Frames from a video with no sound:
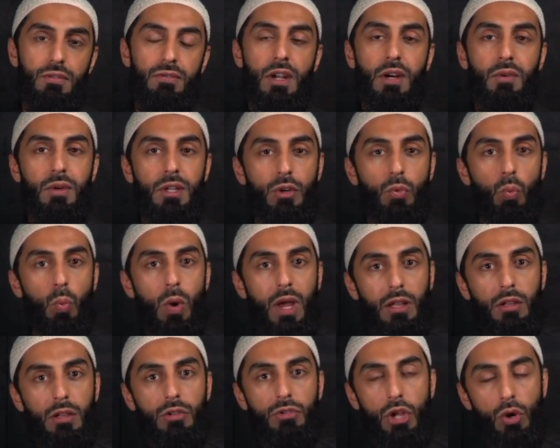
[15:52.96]
very
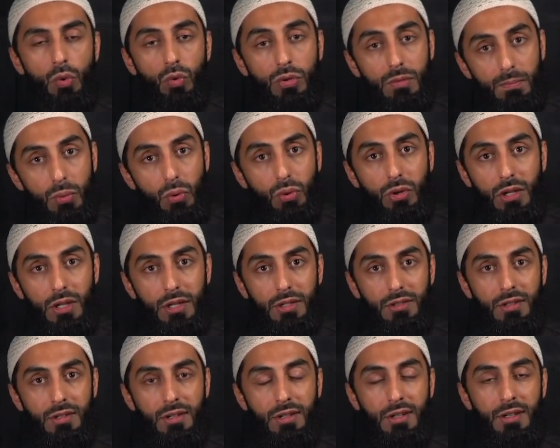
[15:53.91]
well-known
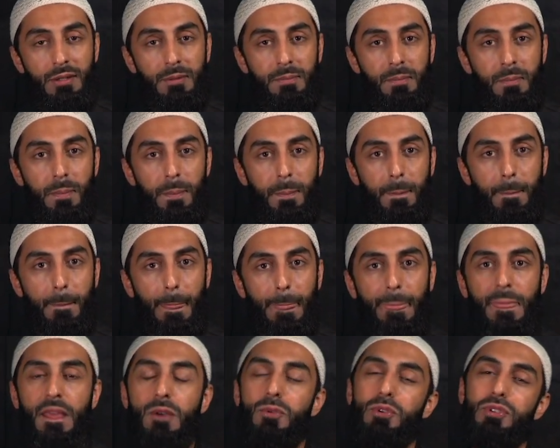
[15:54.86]
booklet
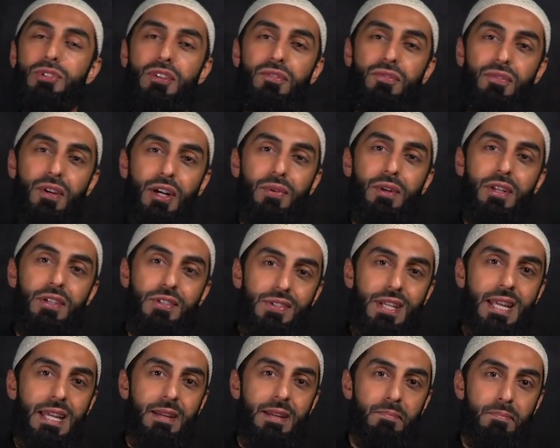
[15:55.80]
was the very
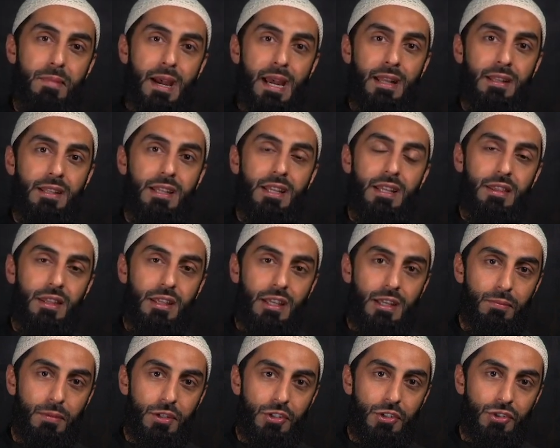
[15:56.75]
same man in the
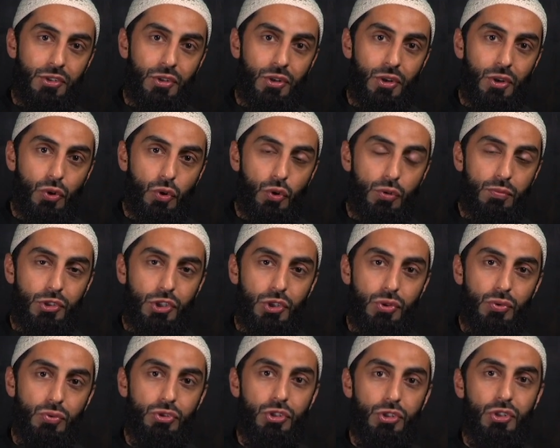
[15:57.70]
image whom
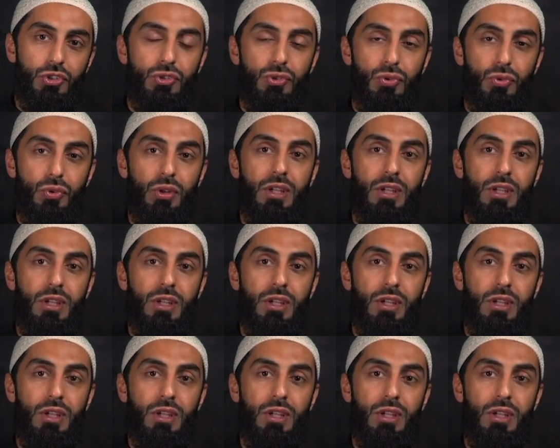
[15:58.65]
you just saw.